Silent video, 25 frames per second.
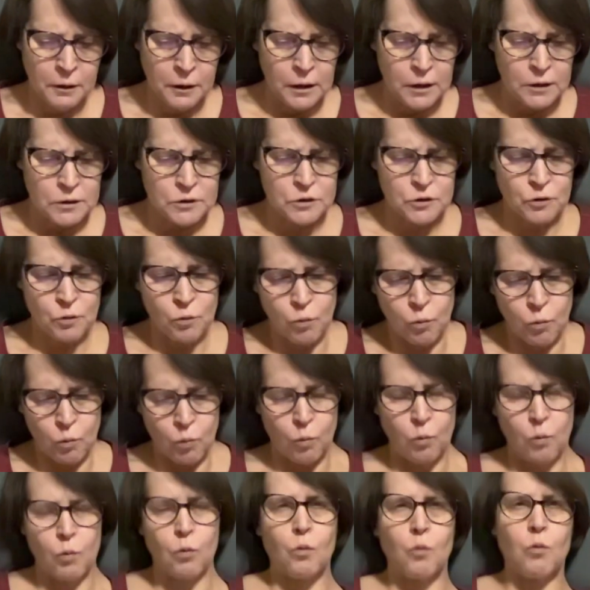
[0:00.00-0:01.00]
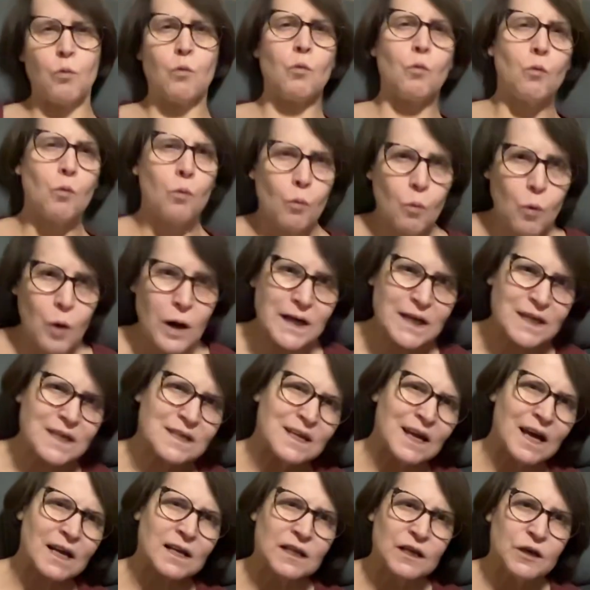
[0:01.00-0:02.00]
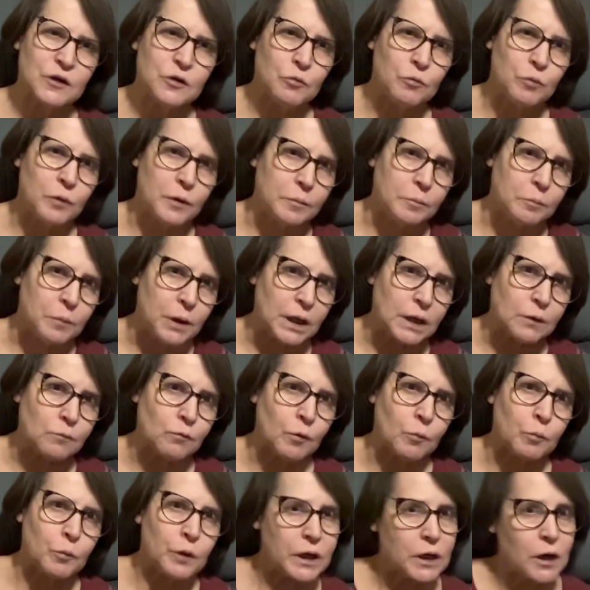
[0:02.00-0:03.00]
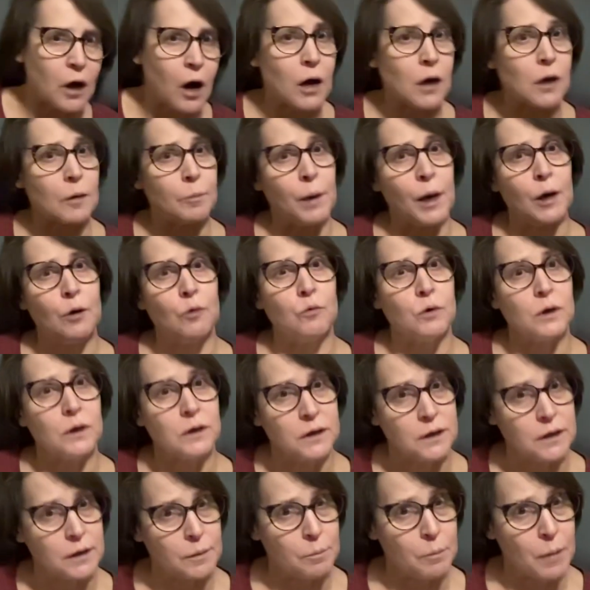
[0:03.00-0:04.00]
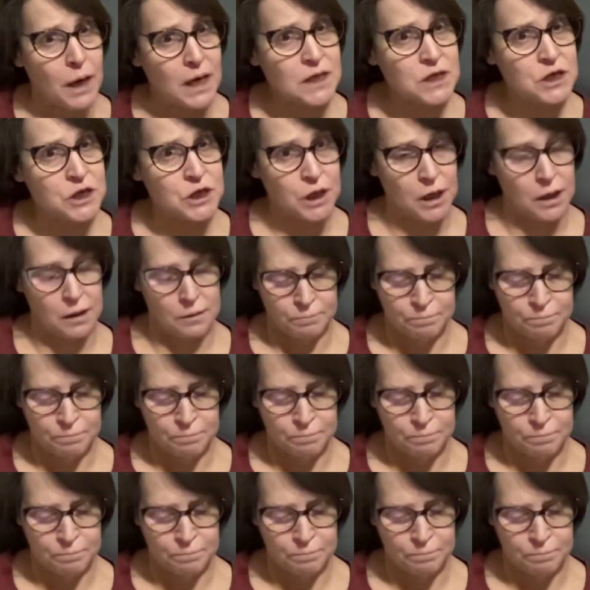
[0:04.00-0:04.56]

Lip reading: So what exactly do we mean when we talk about dementia?